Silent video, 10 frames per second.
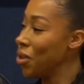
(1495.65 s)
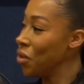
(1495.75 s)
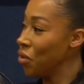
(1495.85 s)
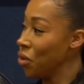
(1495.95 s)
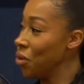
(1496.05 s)

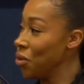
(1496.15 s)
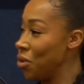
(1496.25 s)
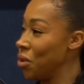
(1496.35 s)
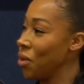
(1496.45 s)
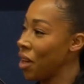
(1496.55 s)
you
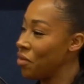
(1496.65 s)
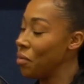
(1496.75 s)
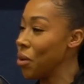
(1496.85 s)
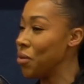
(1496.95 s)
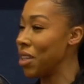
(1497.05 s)
two
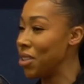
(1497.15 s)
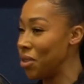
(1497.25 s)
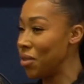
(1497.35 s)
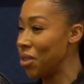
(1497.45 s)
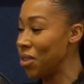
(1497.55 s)
have both
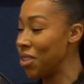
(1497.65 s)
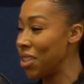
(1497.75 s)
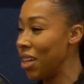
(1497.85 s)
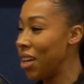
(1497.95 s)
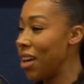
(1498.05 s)
interviewed